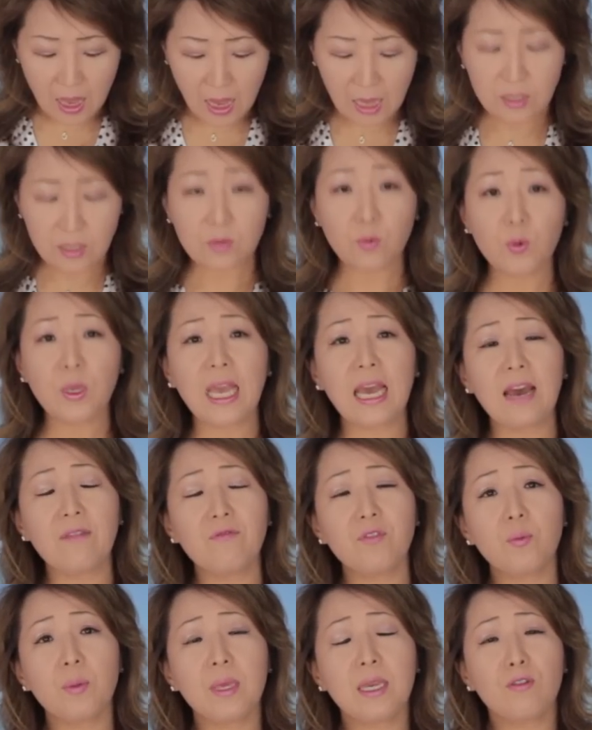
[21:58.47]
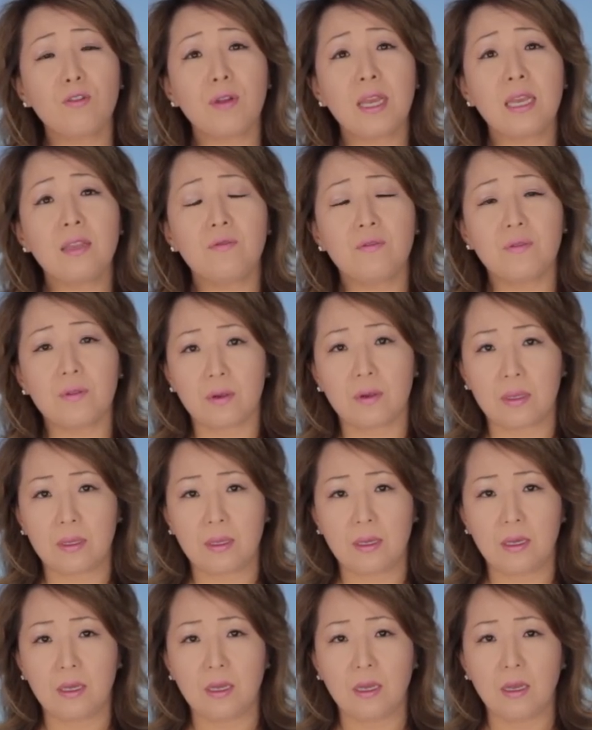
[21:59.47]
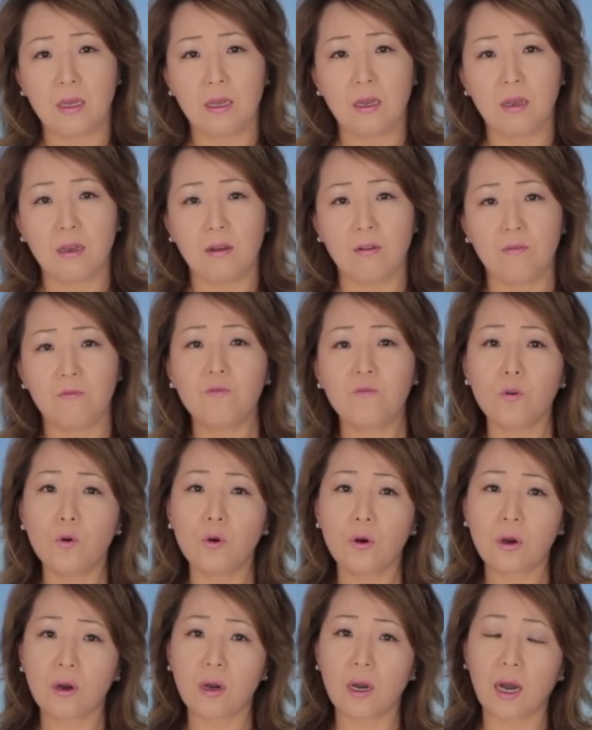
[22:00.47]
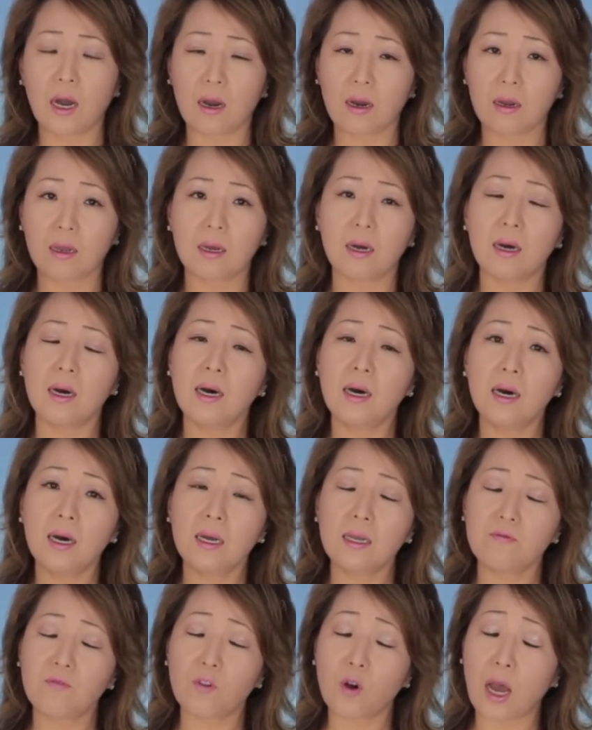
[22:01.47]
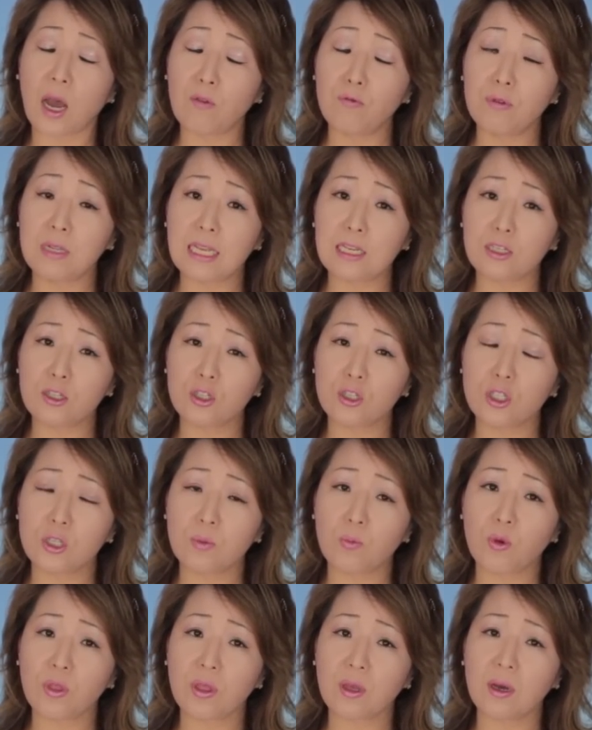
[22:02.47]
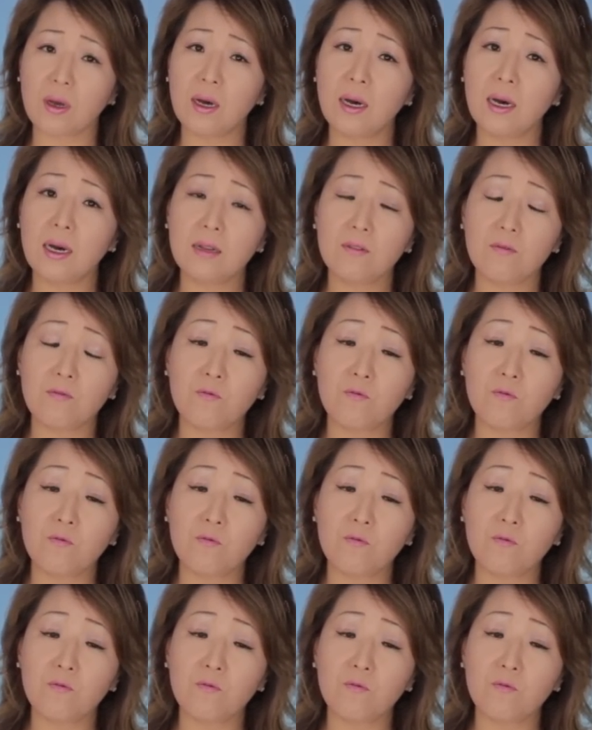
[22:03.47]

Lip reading: And we have to be grateful for our God, for our relationship with God,